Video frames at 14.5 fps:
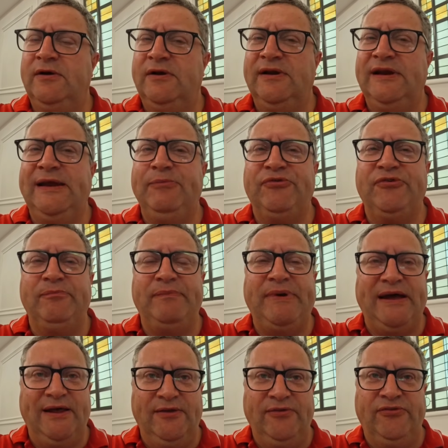leaps and
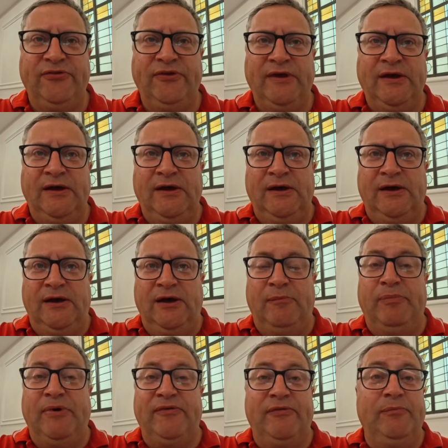bounds
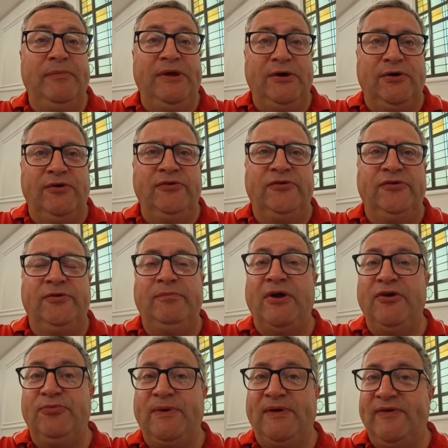above and beyond
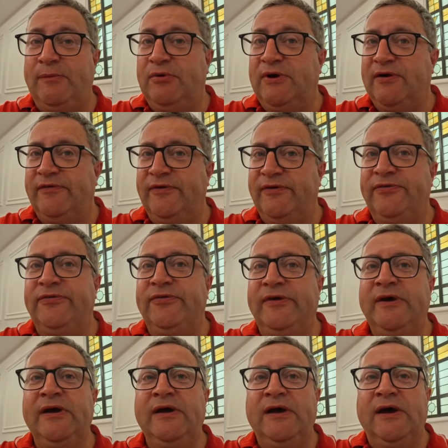most buffet
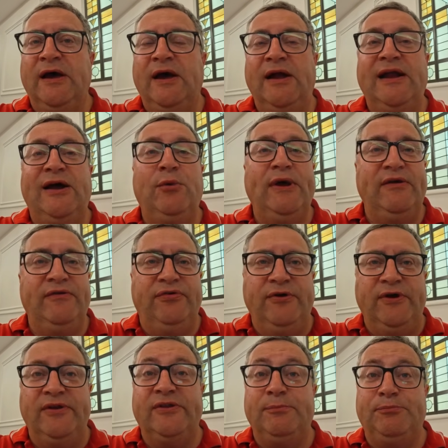breakfasts. And now wait
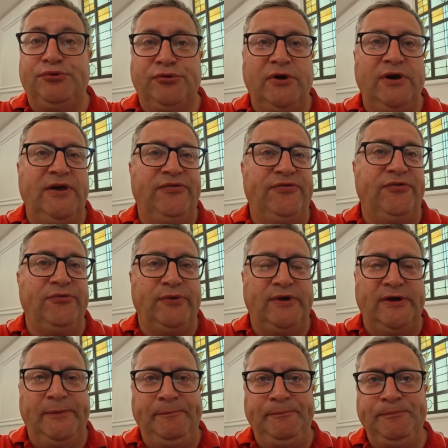for it, the price as
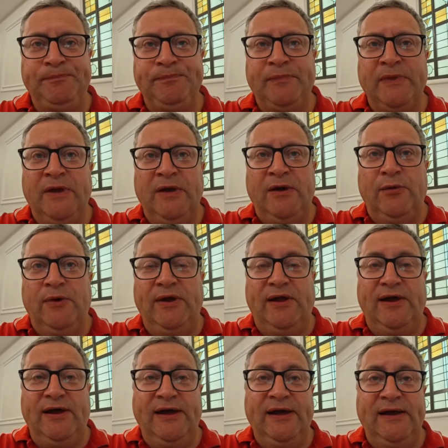well. Well,
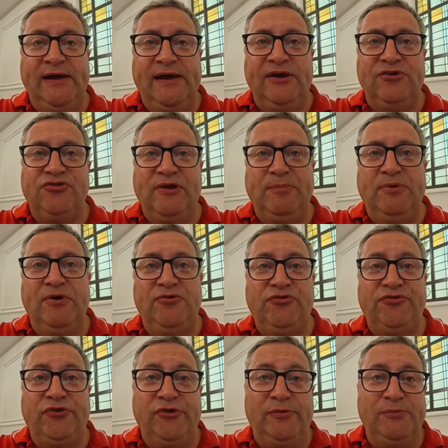I actually
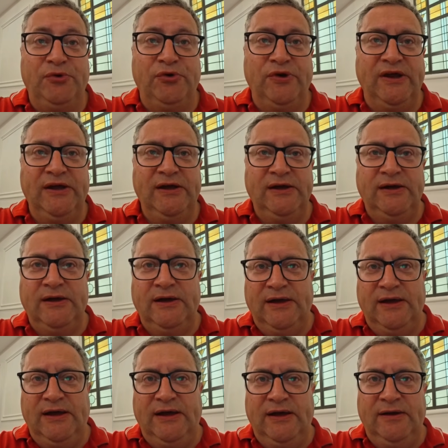purchased on the morning
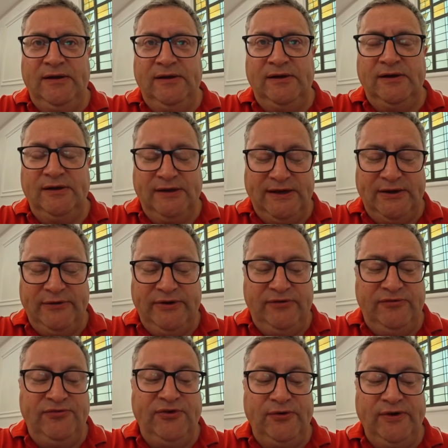in
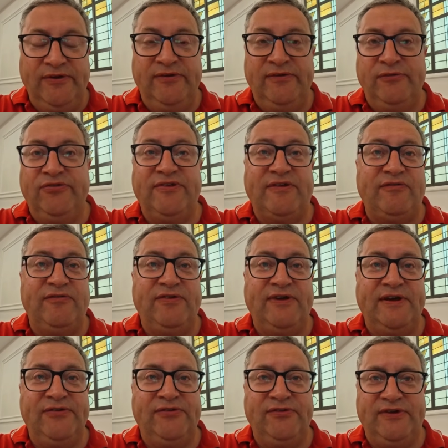Hungarian forints, at
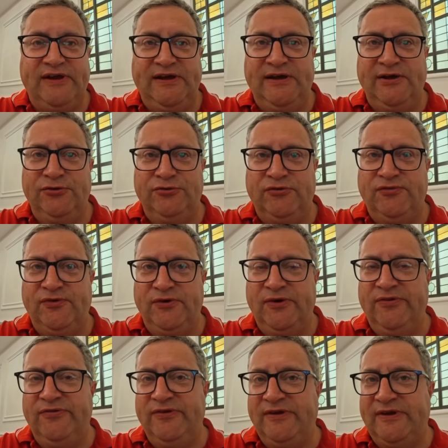7,800
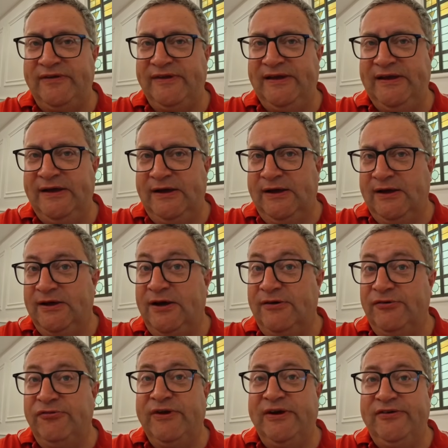forints, and at the
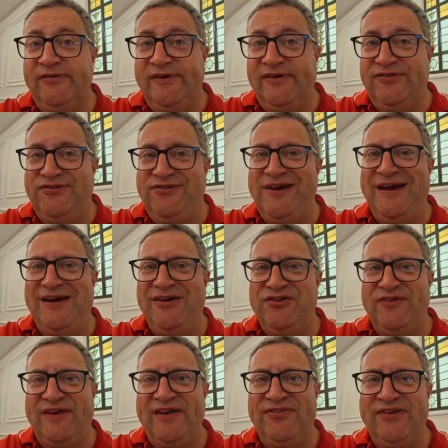current rate of
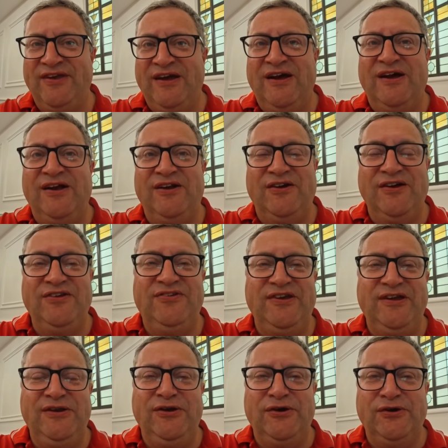exchange, that's
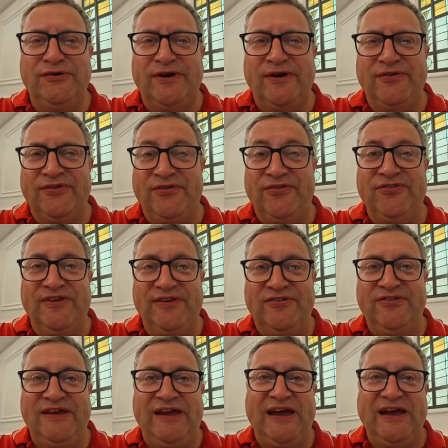19 euros and
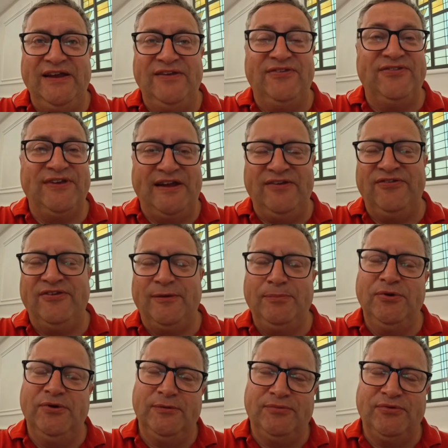68 cents. I'll
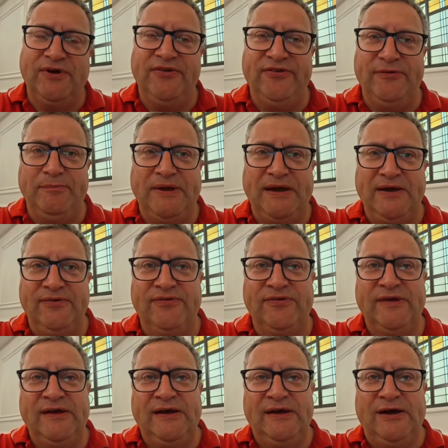put the price in pounds
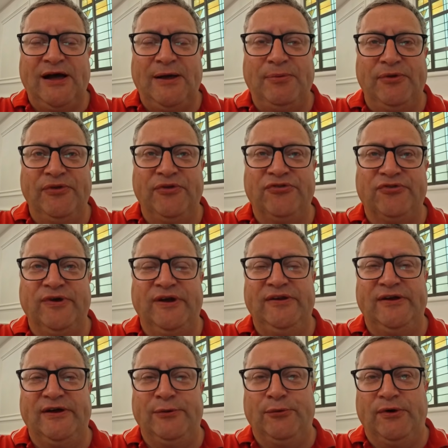up on the screen,
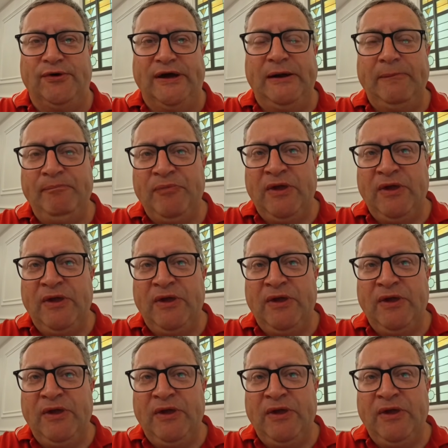don't worry.